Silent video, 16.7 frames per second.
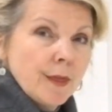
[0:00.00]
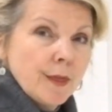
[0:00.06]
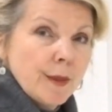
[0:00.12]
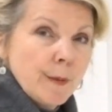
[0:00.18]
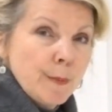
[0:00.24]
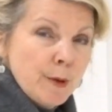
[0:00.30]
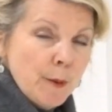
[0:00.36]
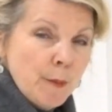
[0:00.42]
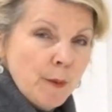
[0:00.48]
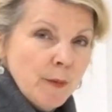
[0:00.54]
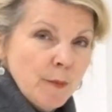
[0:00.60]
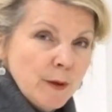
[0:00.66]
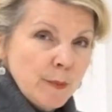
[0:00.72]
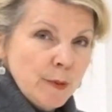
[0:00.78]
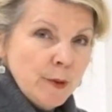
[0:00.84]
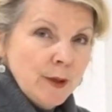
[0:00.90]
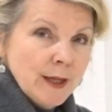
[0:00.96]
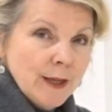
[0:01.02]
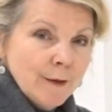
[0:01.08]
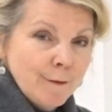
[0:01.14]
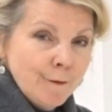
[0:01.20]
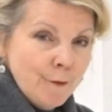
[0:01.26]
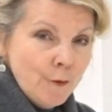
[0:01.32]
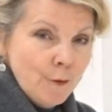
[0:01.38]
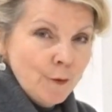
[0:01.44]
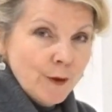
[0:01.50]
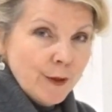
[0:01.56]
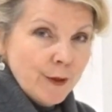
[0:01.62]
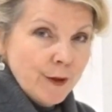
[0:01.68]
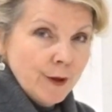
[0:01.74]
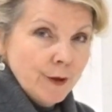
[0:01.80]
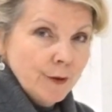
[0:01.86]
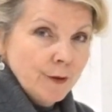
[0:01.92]
The problem with pulling it forward
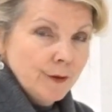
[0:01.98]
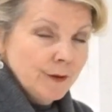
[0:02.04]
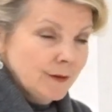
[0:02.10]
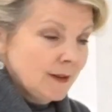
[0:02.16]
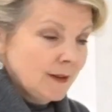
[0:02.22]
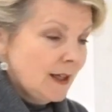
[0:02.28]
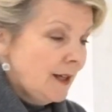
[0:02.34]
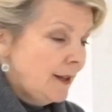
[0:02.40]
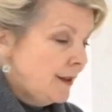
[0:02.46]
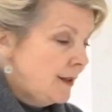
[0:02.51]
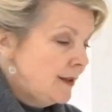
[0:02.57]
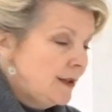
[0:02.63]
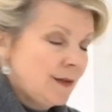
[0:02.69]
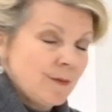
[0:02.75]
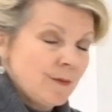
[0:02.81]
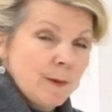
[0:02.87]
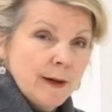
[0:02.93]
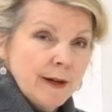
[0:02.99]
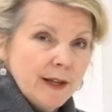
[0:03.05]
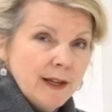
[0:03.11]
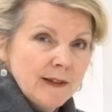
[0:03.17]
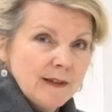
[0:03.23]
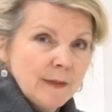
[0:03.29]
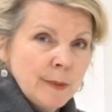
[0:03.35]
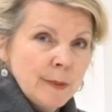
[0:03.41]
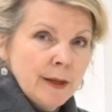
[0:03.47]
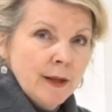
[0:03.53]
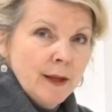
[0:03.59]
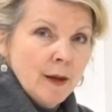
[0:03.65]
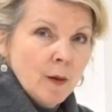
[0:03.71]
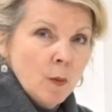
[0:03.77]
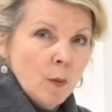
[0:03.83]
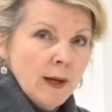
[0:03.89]
though, and this is where it gets a bit
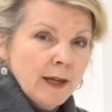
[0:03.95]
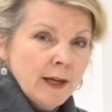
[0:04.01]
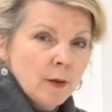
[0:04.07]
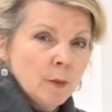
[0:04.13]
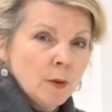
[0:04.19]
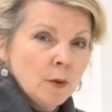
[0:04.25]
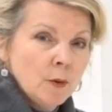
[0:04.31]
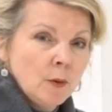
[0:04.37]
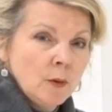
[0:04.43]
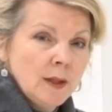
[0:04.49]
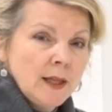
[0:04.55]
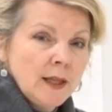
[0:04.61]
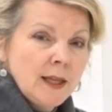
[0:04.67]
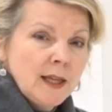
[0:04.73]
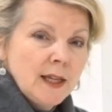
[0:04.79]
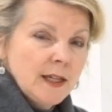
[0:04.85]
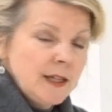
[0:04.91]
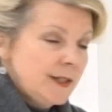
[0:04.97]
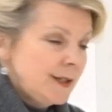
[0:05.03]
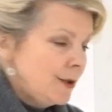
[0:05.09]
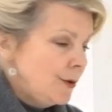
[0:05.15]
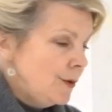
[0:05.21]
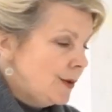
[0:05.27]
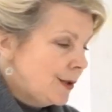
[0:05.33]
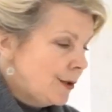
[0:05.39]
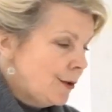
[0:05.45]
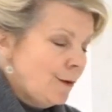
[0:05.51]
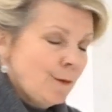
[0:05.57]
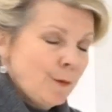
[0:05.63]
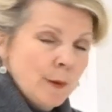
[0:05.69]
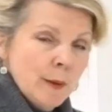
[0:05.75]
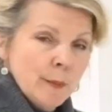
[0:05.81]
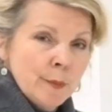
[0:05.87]
like whack-a-mole, is you
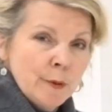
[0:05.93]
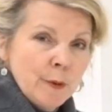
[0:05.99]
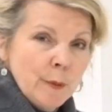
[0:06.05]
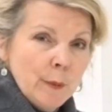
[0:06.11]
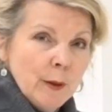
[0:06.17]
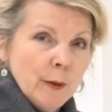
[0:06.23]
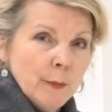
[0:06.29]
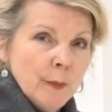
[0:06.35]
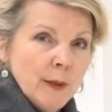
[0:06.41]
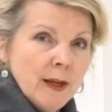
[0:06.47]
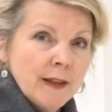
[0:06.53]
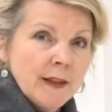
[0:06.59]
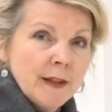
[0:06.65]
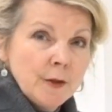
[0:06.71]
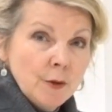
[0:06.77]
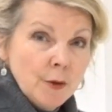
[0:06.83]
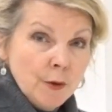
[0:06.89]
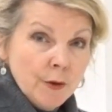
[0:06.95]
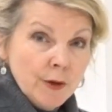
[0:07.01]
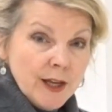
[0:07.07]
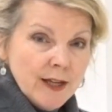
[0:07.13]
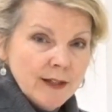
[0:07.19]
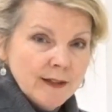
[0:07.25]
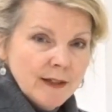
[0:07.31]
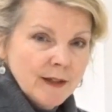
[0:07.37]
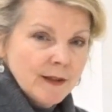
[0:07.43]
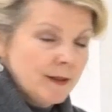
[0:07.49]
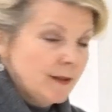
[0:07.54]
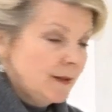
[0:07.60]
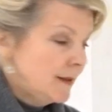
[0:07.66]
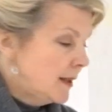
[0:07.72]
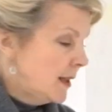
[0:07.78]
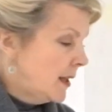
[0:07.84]
solve one problem and then you create
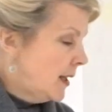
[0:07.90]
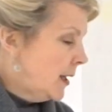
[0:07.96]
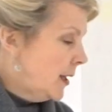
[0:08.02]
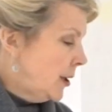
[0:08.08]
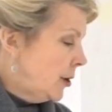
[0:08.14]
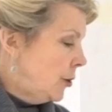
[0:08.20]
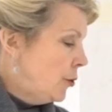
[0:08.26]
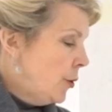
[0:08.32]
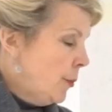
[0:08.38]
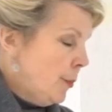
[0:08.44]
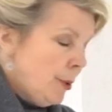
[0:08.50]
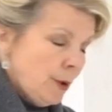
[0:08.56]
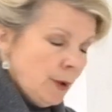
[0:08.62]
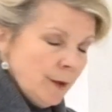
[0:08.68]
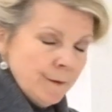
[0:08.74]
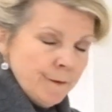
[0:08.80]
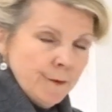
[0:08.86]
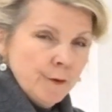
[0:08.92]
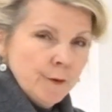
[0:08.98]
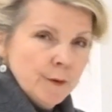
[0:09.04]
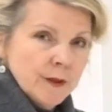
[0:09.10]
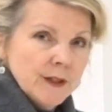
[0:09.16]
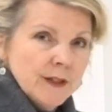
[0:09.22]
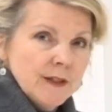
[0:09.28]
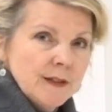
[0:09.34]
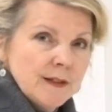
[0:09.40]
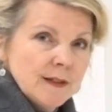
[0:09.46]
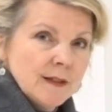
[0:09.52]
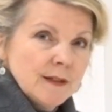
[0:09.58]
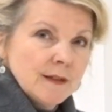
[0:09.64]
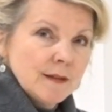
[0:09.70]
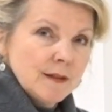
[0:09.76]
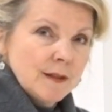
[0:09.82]
others. You can pull it forwards
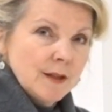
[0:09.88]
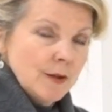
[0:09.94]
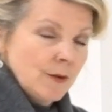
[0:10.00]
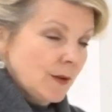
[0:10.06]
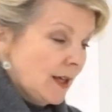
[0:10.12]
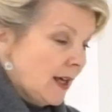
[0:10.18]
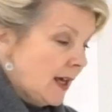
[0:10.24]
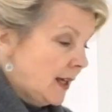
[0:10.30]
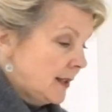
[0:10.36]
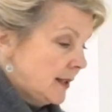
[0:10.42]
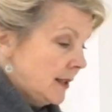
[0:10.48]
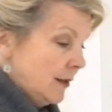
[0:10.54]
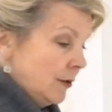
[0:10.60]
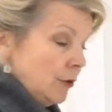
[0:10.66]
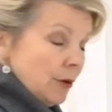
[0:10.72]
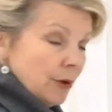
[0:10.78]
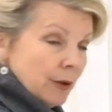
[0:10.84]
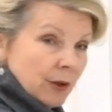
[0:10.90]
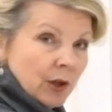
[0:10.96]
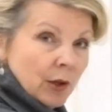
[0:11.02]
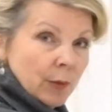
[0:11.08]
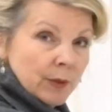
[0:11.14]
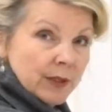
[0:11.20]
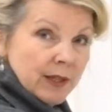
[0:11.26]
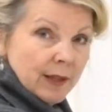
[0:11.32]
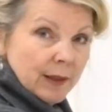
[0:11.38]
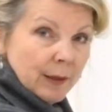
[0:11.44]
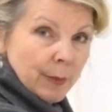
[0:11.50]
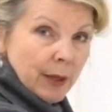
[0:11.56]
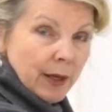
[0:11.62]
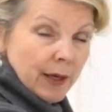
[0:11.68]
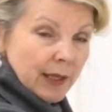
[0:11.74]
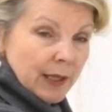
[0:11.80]
so that you can accommodate the
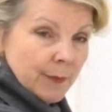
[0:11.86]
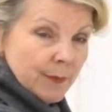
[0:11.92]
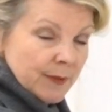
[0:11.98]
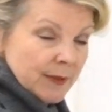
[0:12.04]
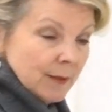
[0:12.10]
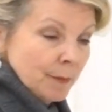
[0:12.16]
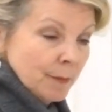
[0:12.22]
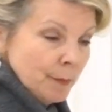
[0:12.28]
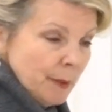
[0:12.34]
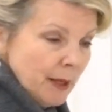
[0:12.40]
pipes,